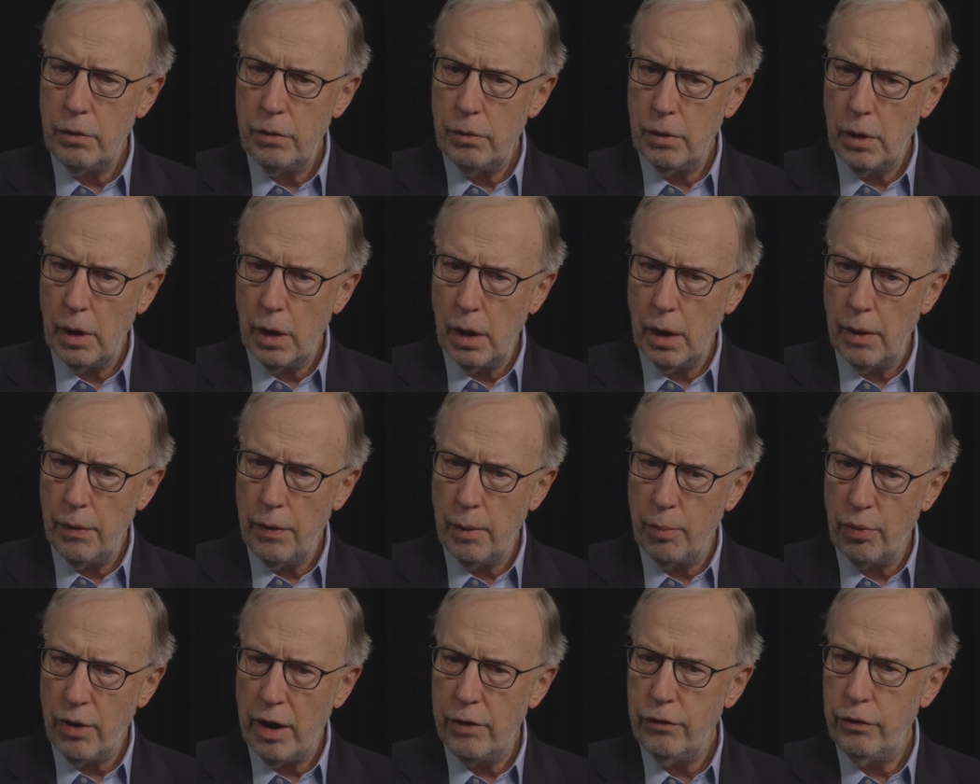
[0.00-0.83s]

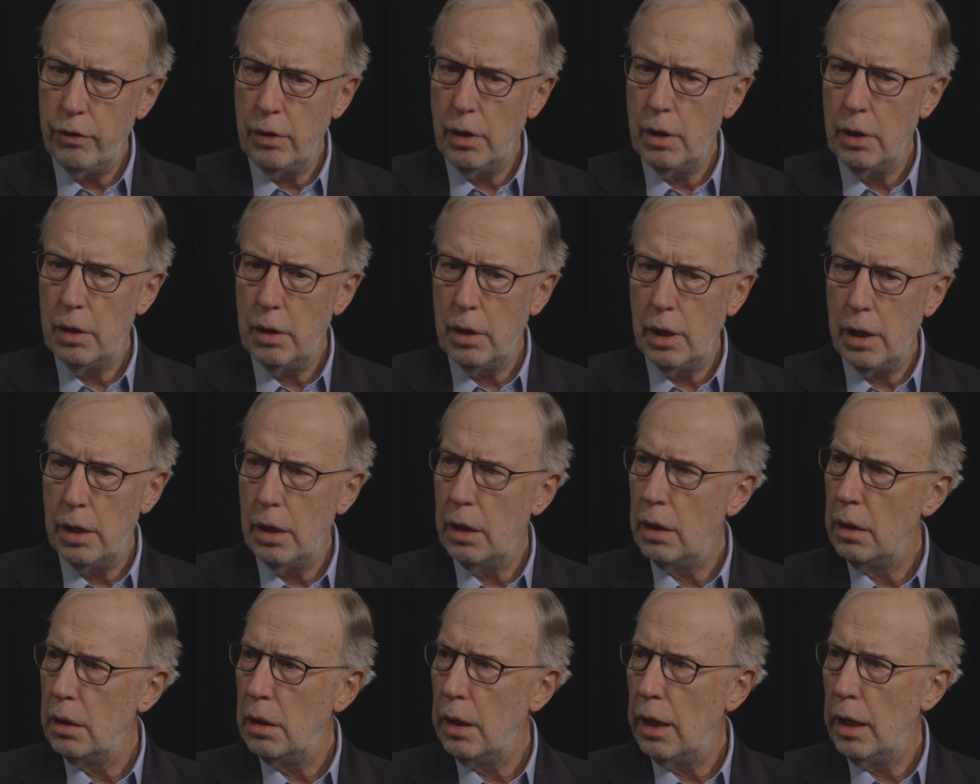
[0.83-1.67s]
the president
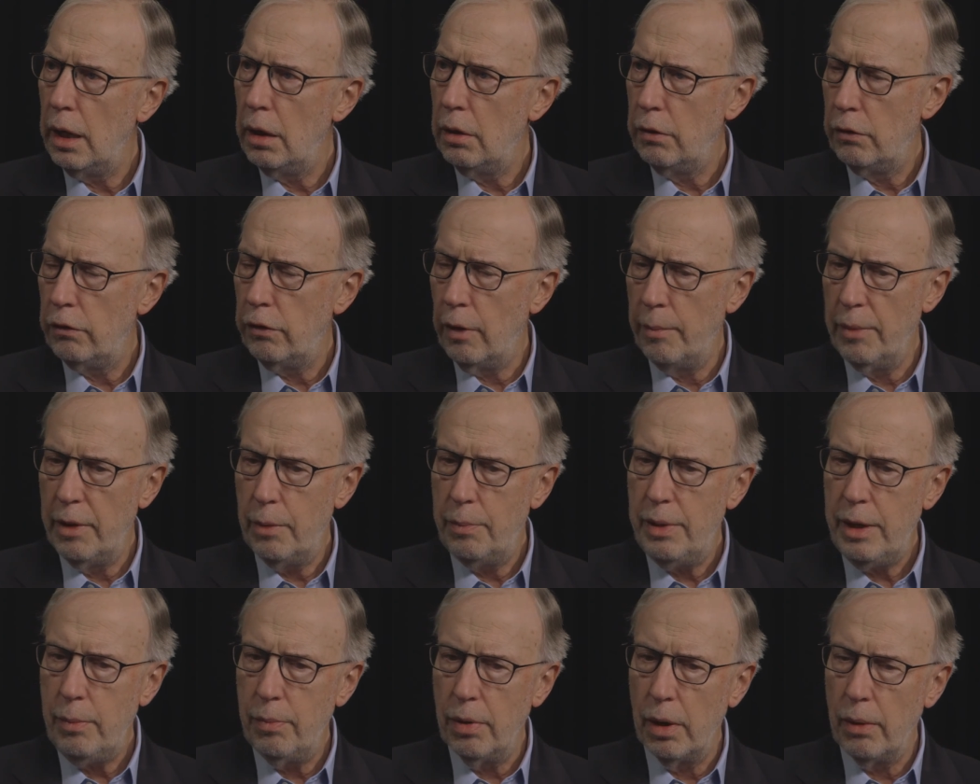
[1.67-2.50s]
and some of the
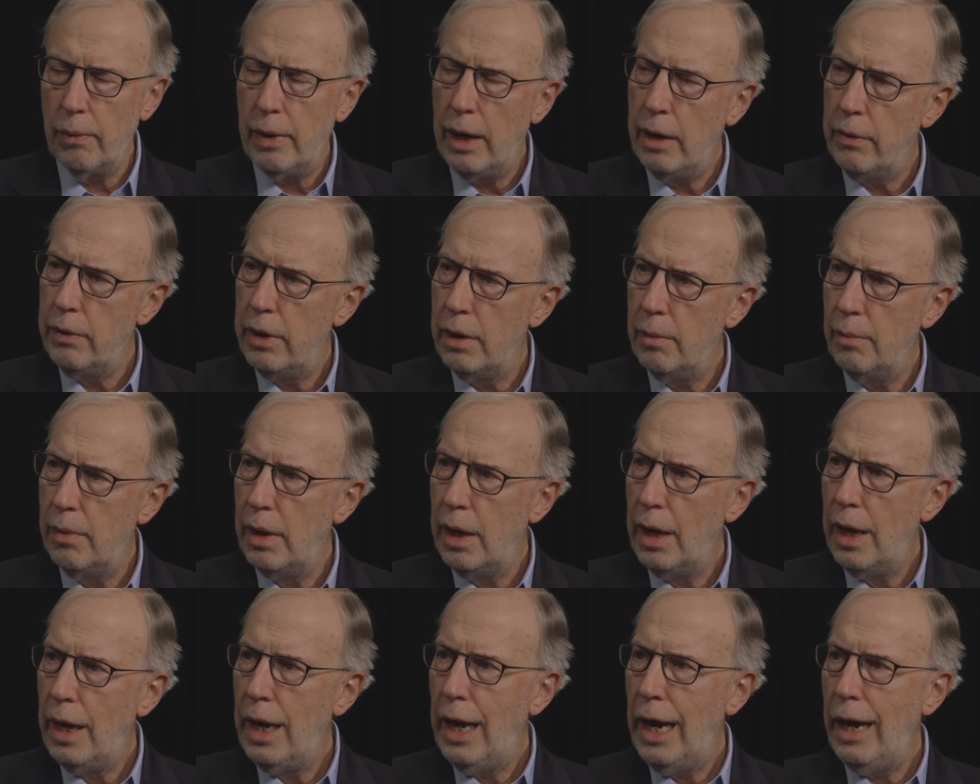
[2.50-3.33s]
people around him
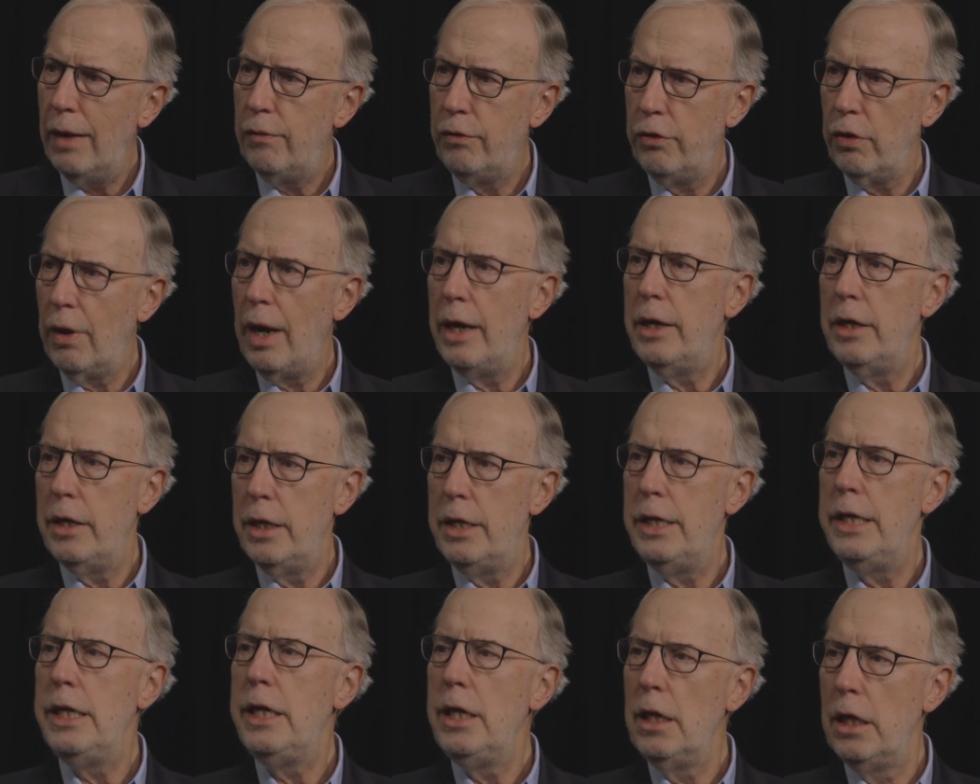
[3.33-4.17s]
have tried to
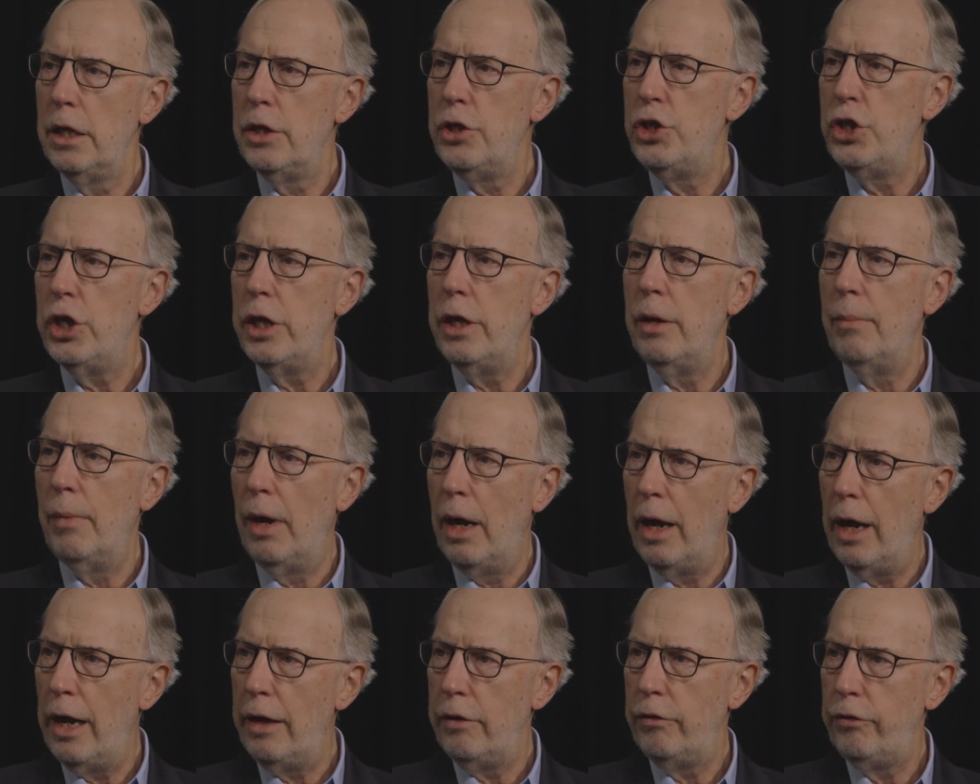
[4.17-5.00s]

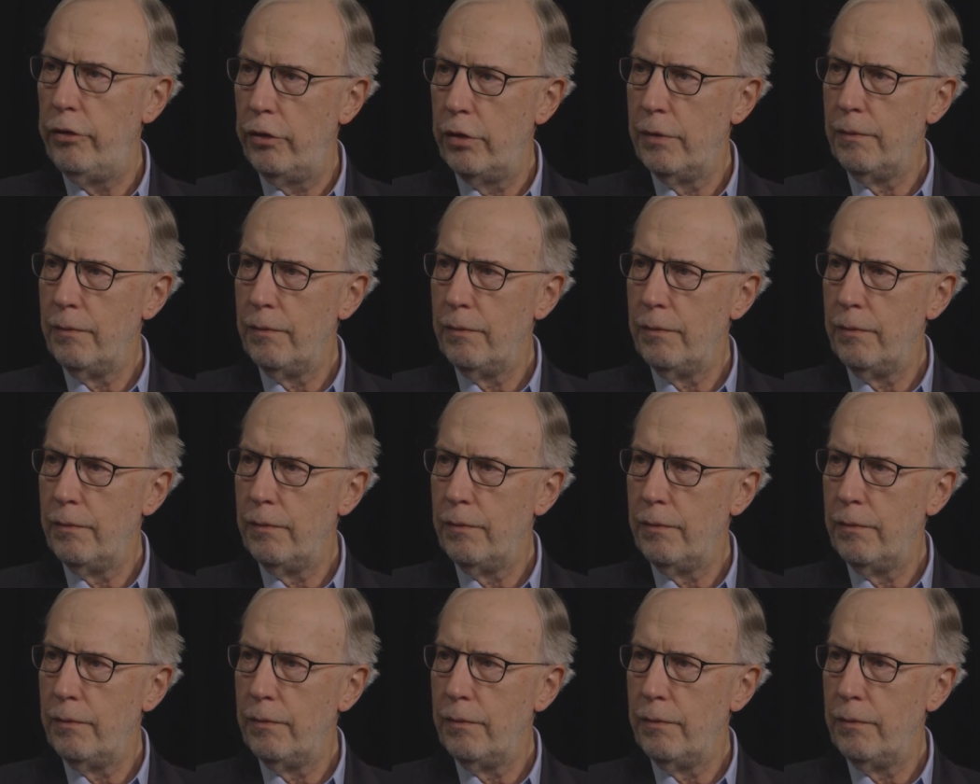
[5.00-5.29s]
delegitimize